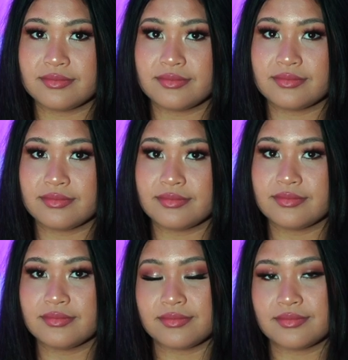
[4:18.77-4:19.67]

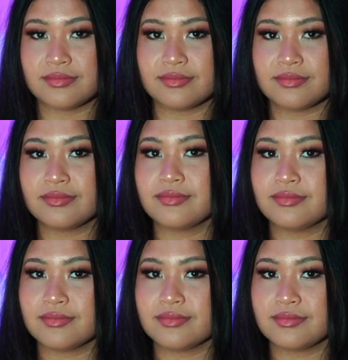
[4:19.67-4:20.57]

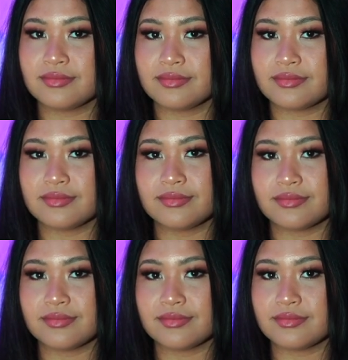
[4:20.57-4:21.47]

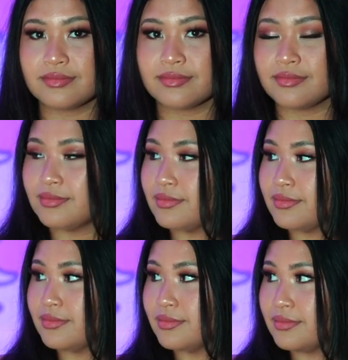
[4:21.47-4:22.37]

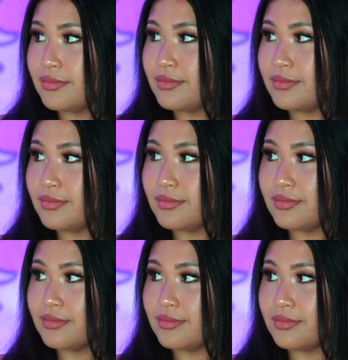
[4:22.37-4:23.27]

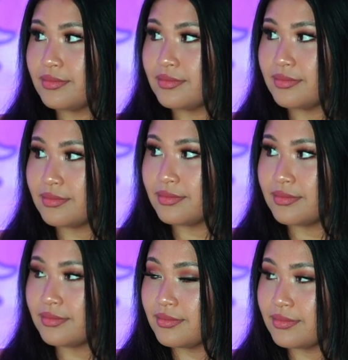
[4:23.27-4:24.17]

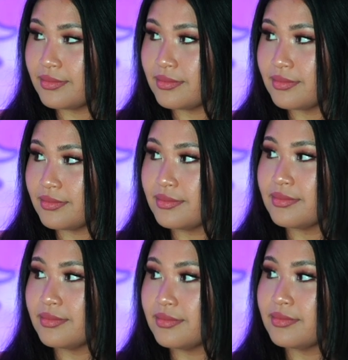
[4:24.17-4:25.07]

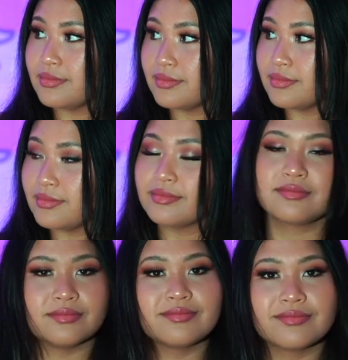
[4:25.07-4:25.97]

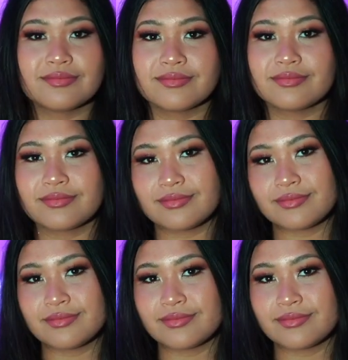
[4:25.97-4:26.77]
(silent)